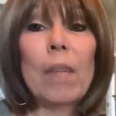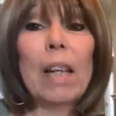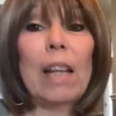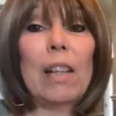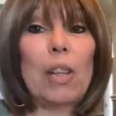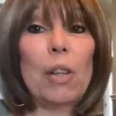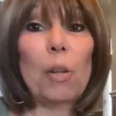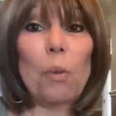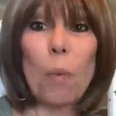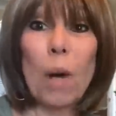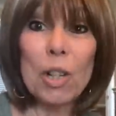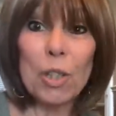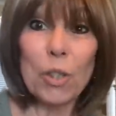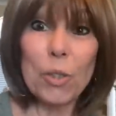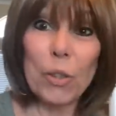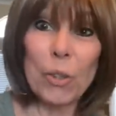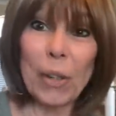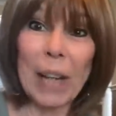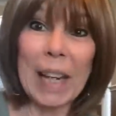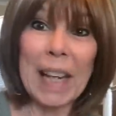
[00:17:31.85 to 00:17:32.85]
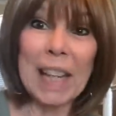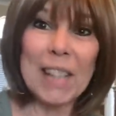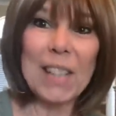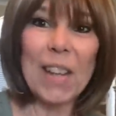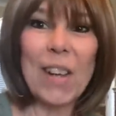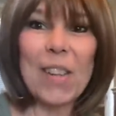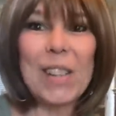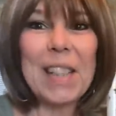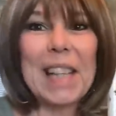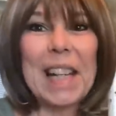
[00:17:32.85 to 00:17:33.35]
and that you're washing your hands
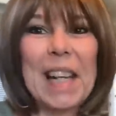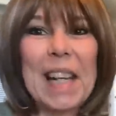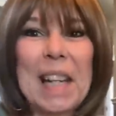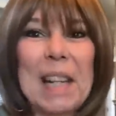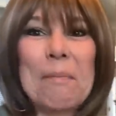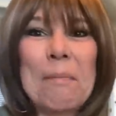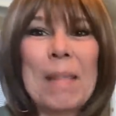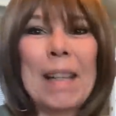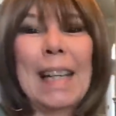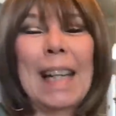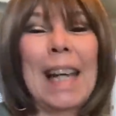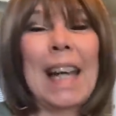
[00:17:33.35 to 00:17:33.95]
all the time.